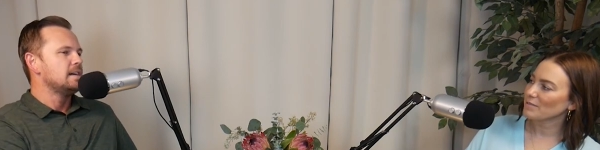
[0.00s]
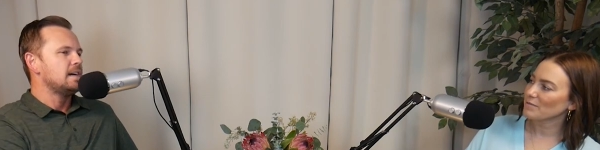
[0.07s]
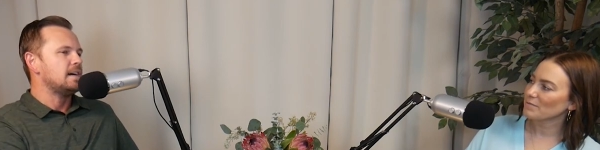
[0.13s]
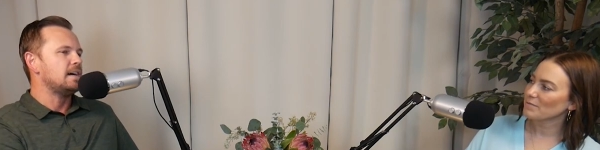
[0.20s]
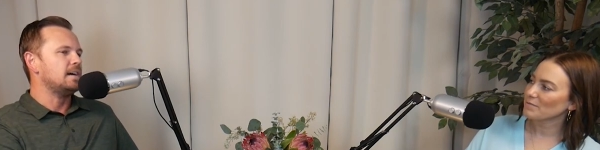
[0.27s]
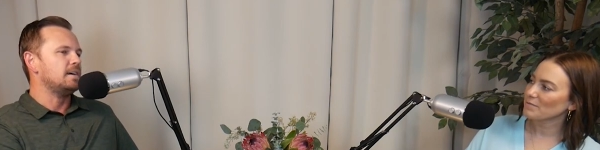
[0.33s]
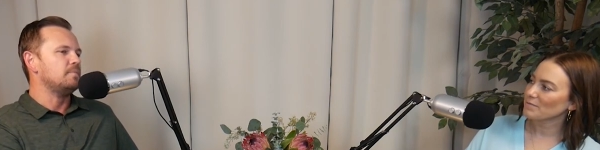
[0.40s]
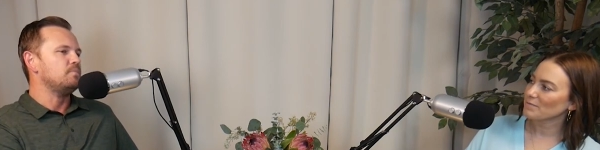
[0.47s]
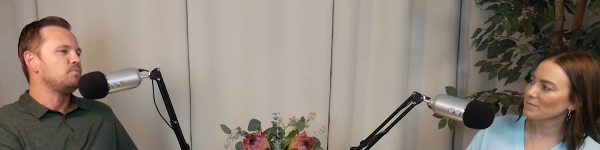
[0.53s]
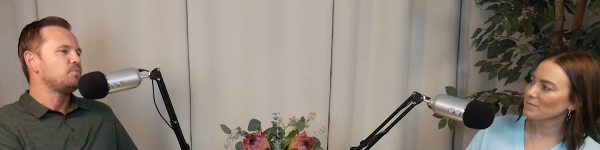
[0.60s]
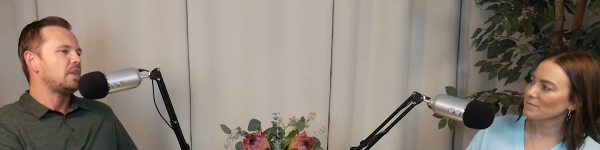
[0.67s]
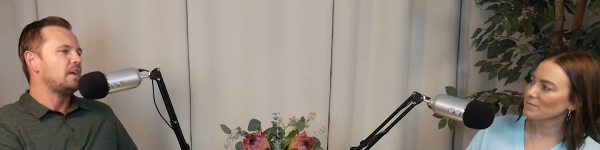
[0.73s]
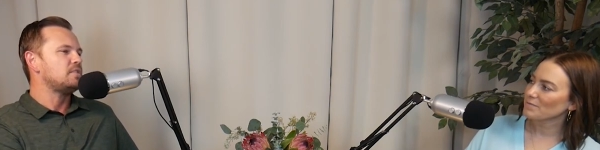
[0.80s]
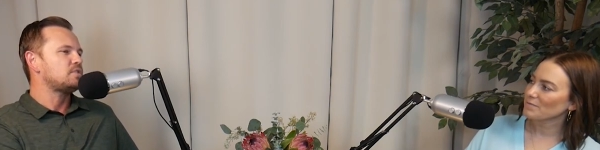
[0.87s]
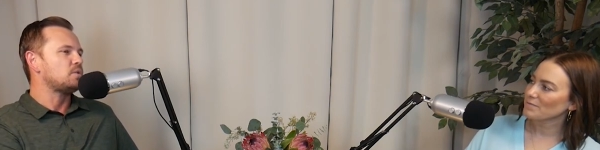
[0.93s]
Speaker 1: Um,
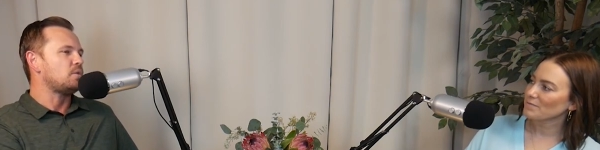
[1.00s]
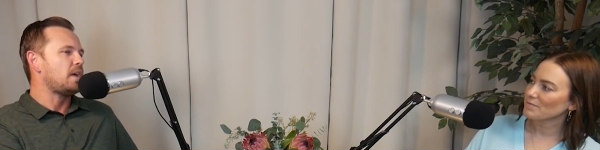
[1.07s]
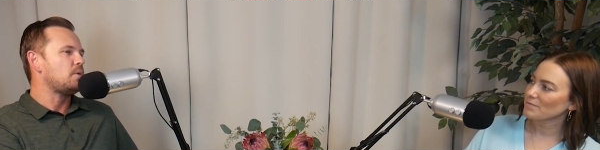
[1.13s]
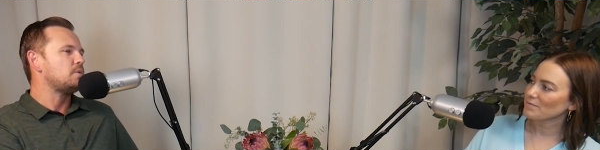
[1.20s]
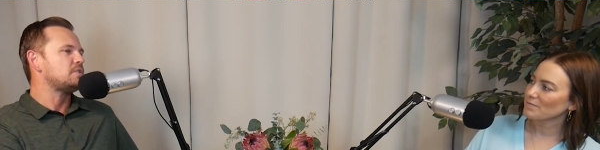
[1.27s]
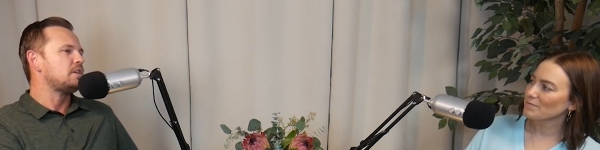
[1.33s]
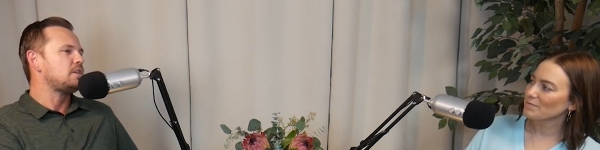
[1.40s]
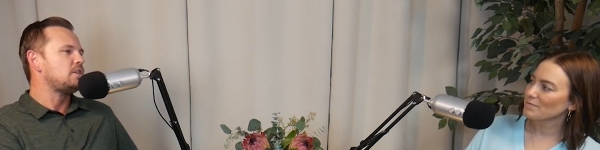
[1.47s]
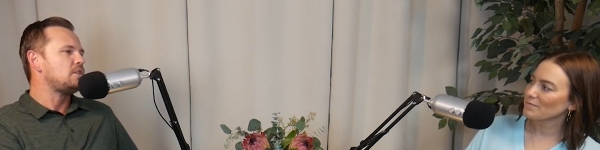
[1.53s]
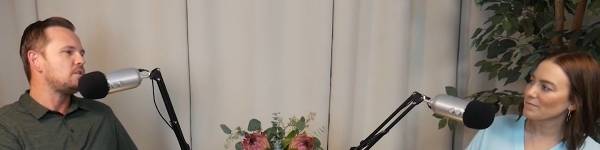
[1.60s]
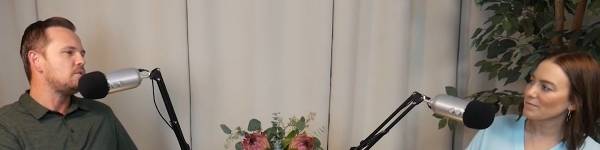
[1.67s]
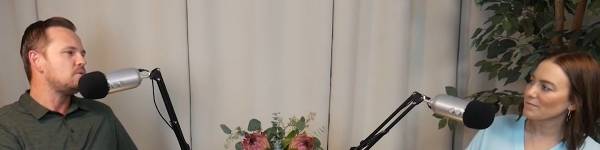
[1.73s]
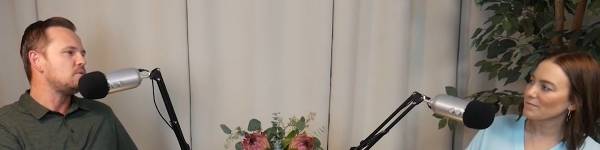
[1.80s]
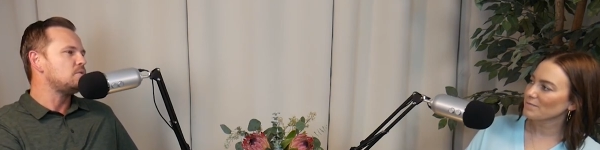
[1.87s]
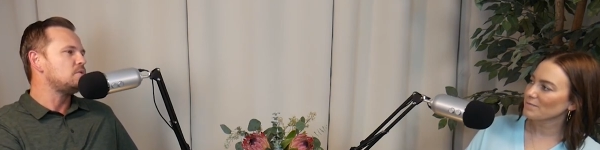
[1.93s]
and so that was a
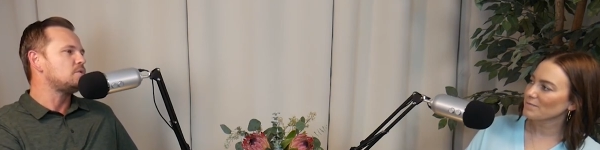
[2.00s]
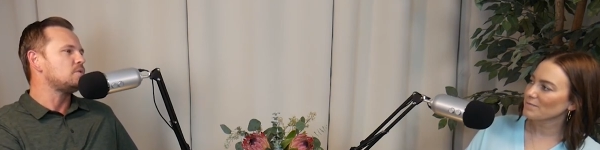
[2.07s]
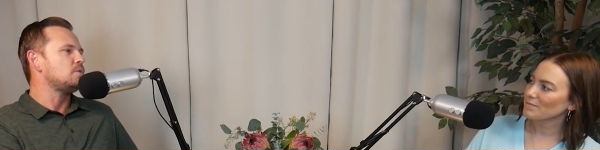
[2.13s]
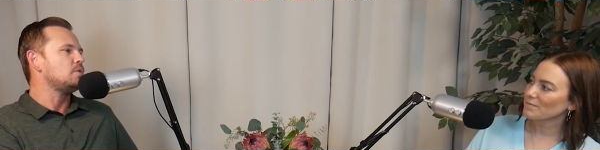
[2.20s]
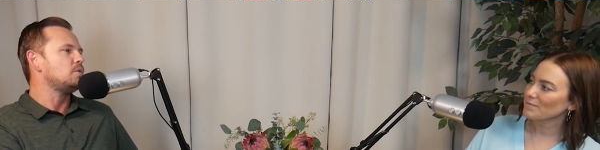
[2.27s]
huge